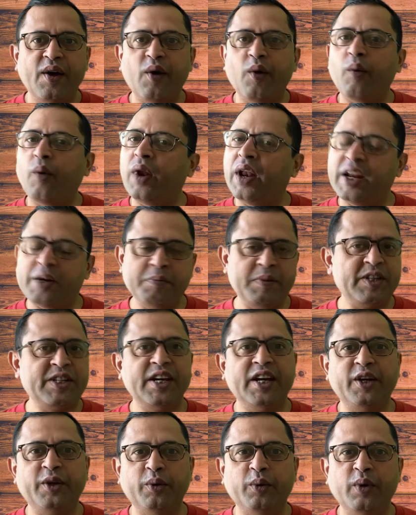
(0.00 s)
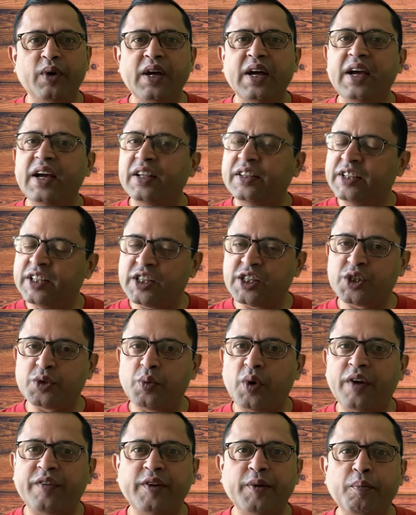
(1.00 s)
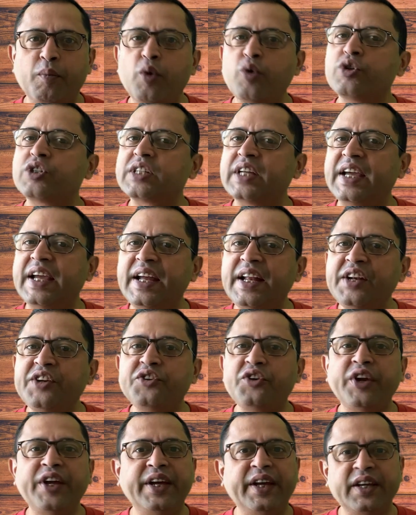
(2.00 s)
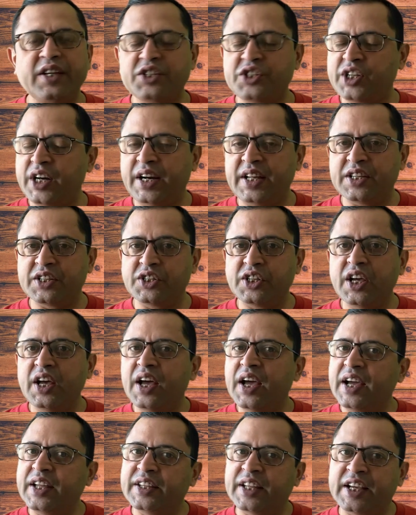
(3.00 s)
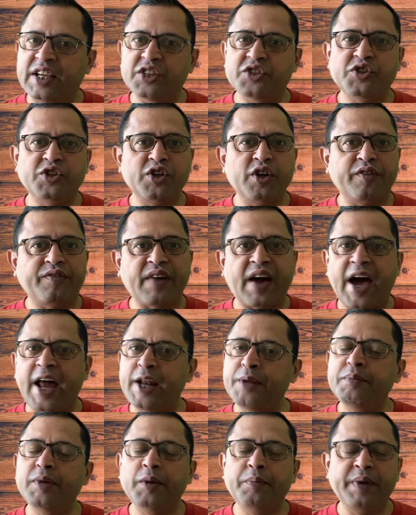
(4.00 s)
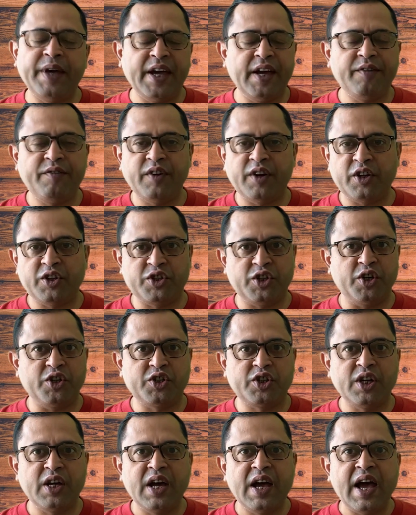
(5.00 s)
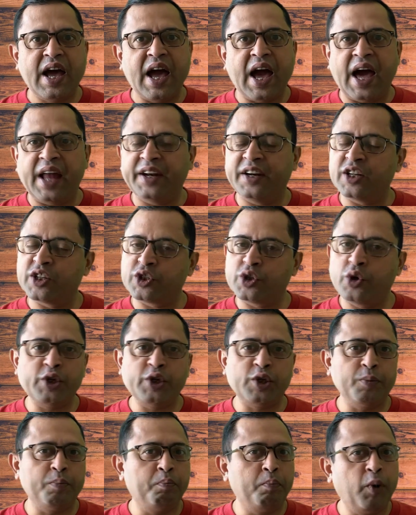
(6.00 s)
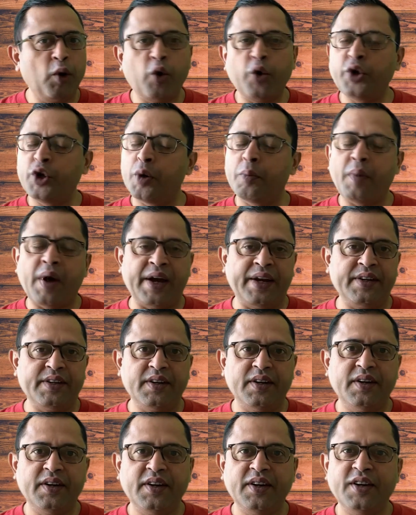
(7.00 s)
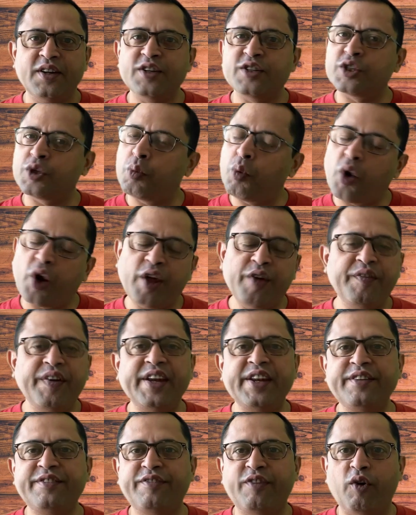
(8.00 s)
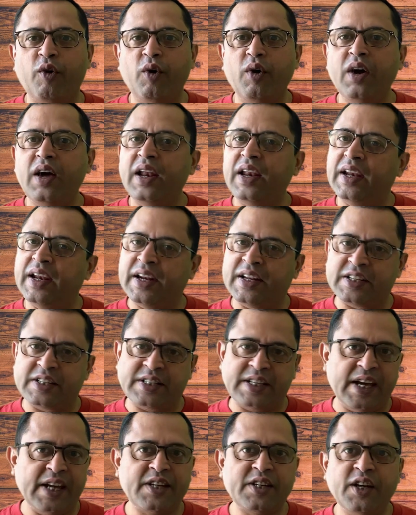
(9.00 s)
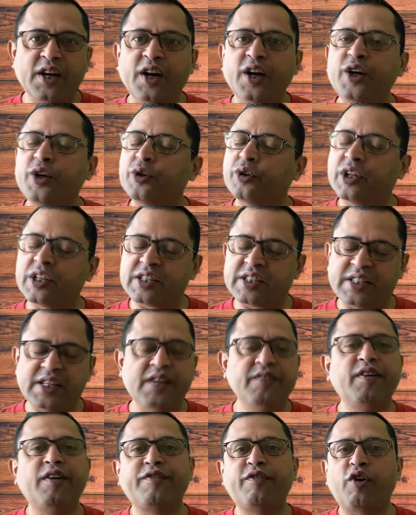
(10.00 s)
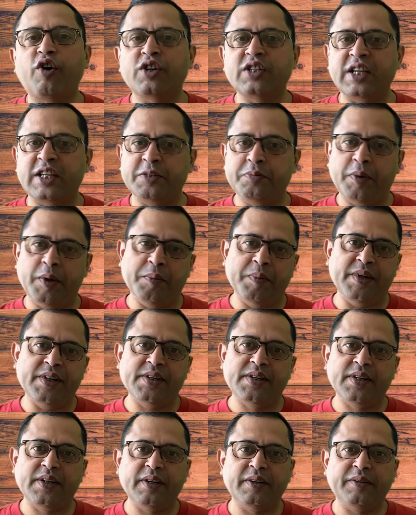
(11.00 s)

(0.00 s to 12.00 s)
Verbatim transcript: Well, let me tell you, this is one of the most intriguing studies in the history of animal behavior research and it is to blow your mind. So what are you waiting for? Let us get to the silver fox experiment.